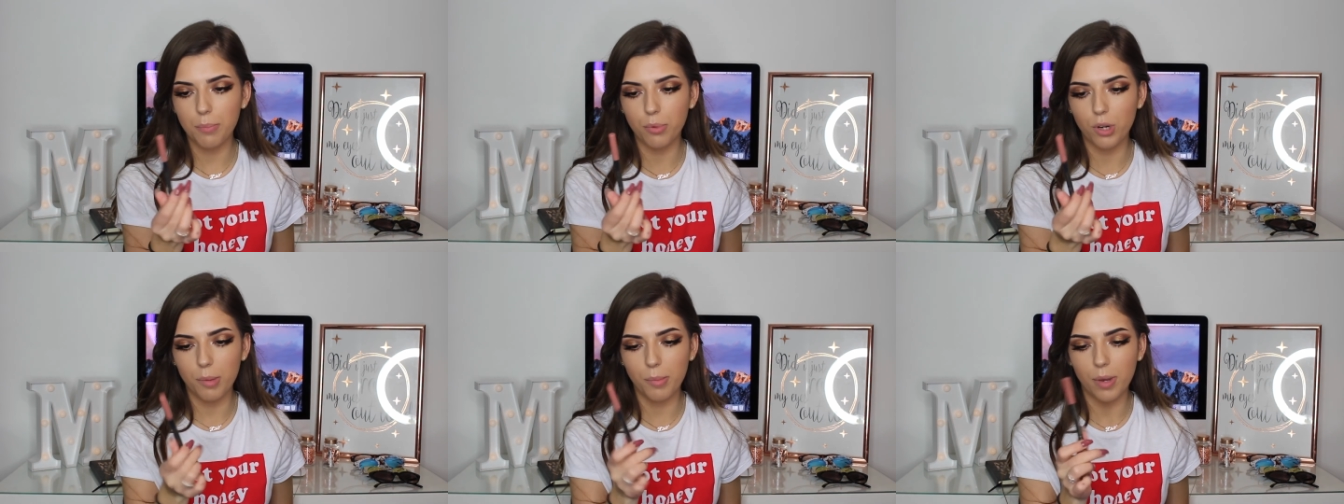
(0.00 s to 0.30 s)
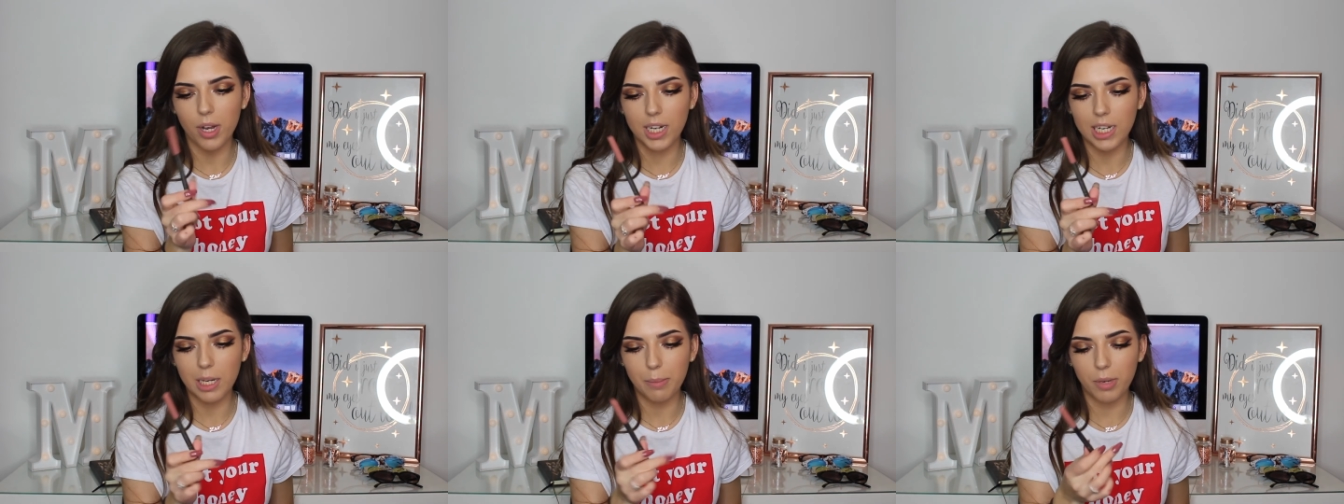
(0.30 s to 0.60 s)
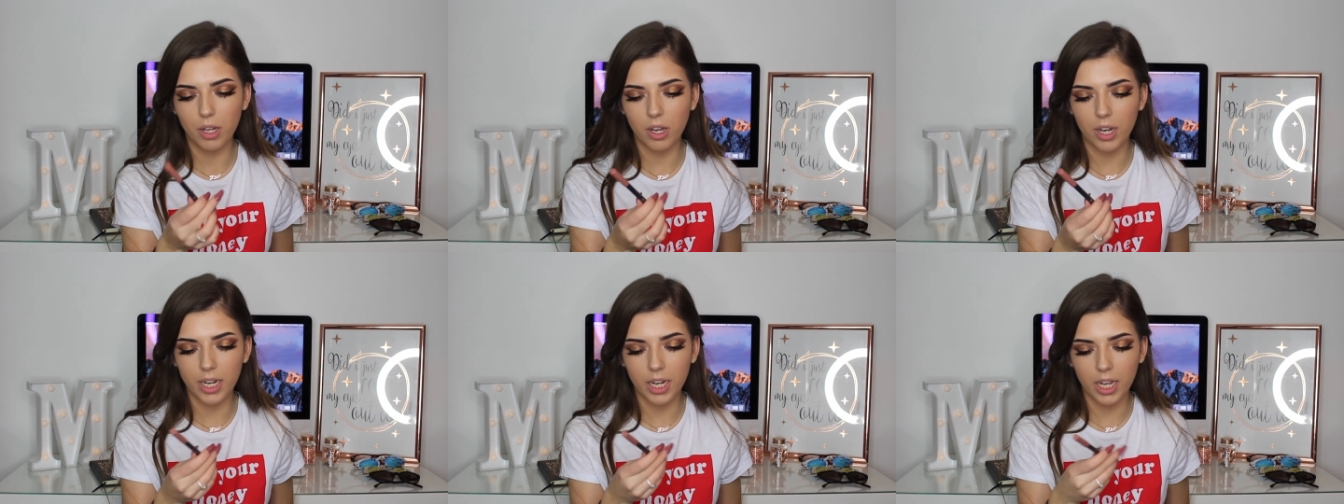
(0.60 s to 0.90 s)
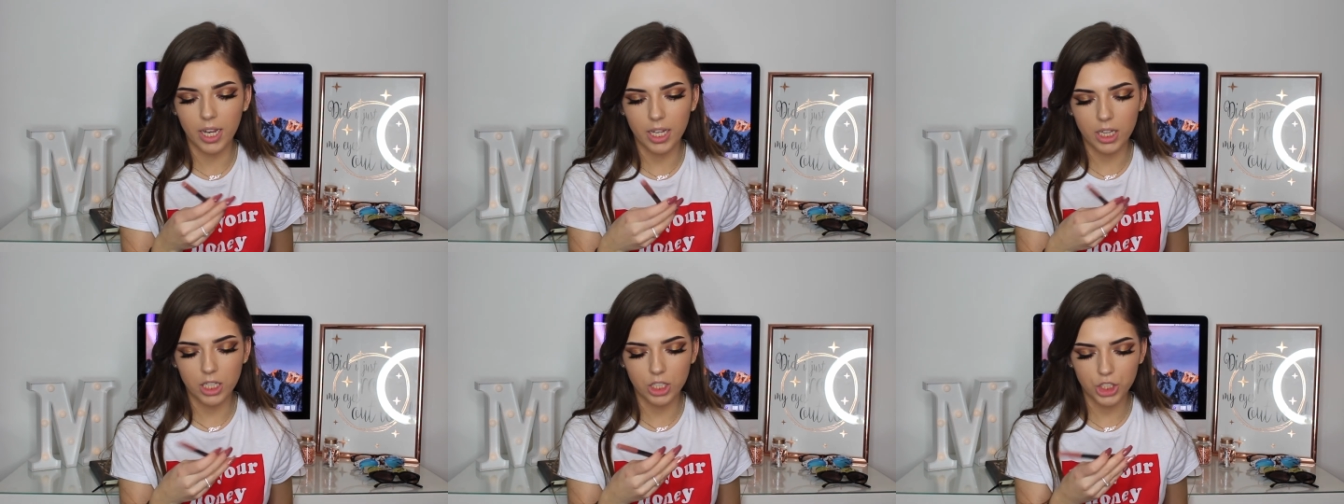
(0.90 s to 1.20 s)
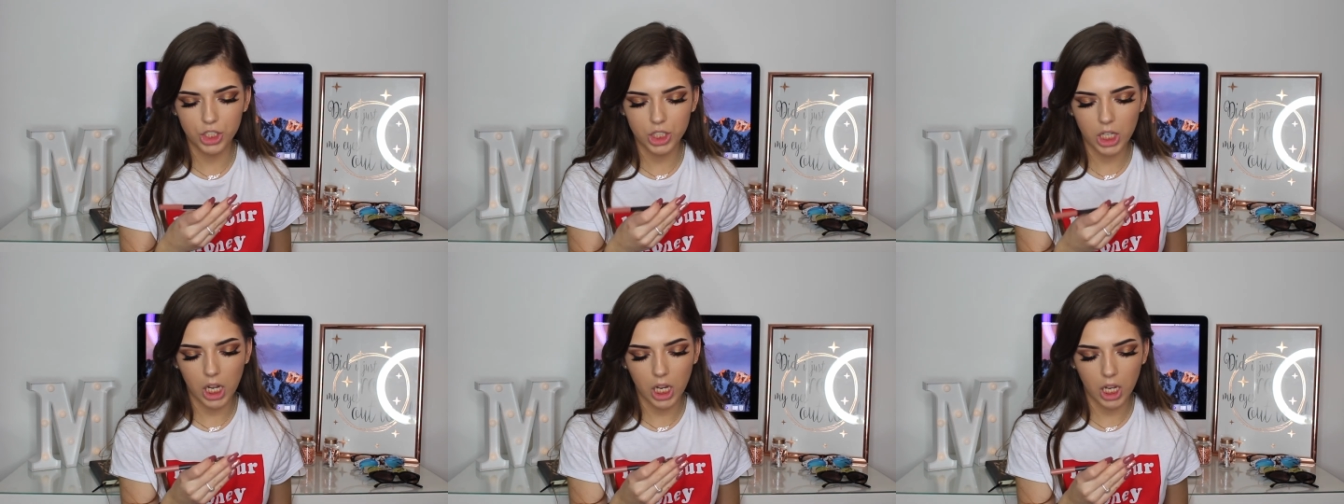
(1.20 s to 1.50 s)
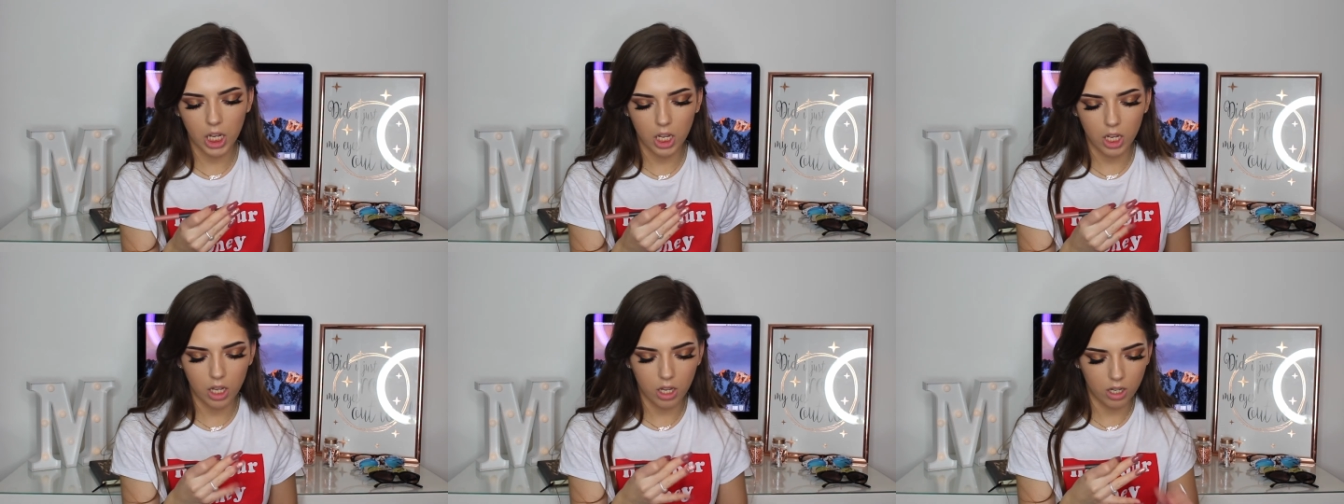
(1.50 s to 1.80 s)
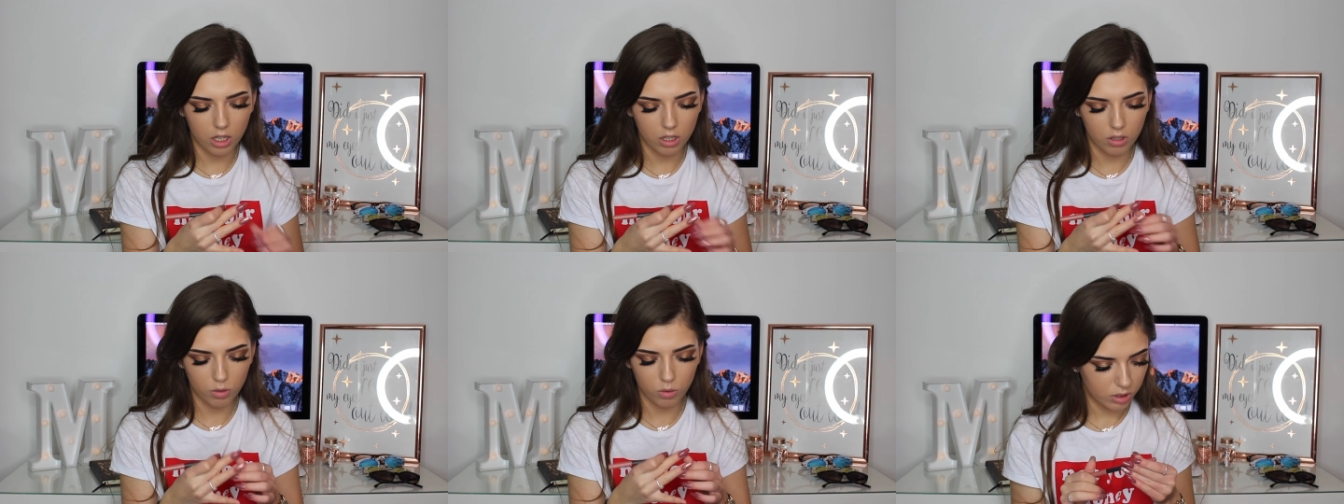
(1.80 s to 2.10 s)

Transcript: Primark Lip Liner in the shade,